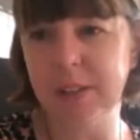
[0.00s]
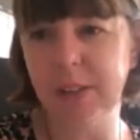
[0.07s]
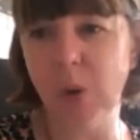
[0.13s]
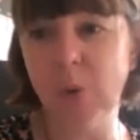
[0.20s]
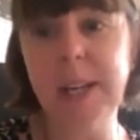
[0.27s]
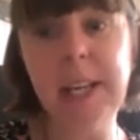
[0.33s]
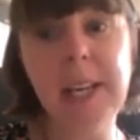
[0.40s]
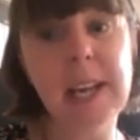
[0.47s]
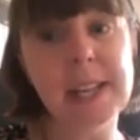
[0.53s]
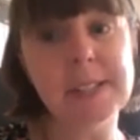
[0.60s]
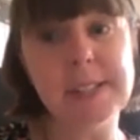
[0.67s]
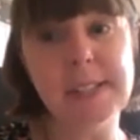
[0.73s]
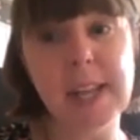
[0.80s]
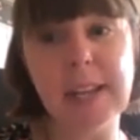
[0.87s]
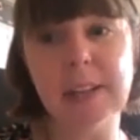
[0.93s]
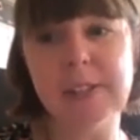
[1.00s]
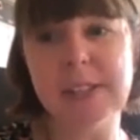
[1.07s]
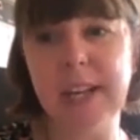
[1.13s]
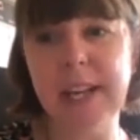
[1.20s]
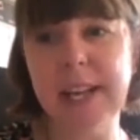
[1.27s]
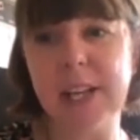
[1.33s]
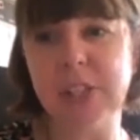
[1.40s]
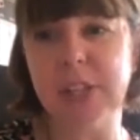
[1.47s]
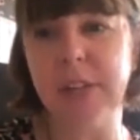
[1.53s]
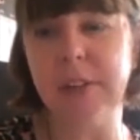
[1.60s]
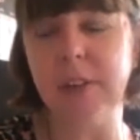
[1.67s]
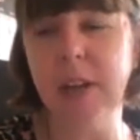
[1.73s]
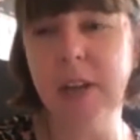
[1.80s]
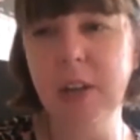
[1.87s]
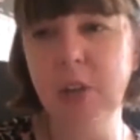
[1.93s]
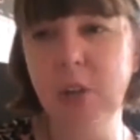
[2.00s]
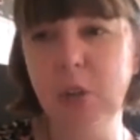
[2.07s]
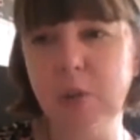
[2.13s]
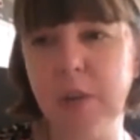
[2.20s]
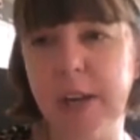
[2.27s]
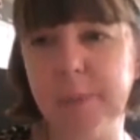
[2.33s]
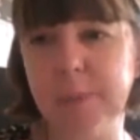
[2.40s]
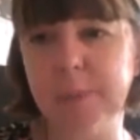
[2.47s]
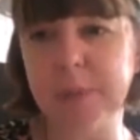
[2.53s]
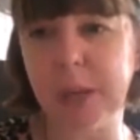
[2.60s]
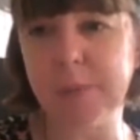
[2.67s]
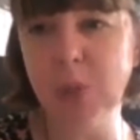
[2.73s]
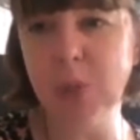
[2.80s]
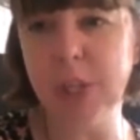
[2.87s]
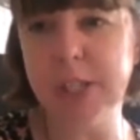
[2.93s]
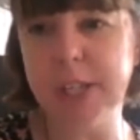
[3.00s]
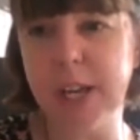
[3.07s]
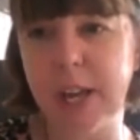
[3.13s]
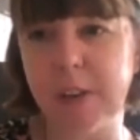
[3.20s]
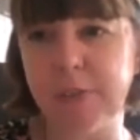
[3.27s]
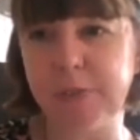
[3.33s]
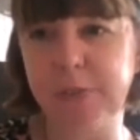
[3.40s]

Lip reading: Oh, Nina has a selection. Laura, I'm not good enough.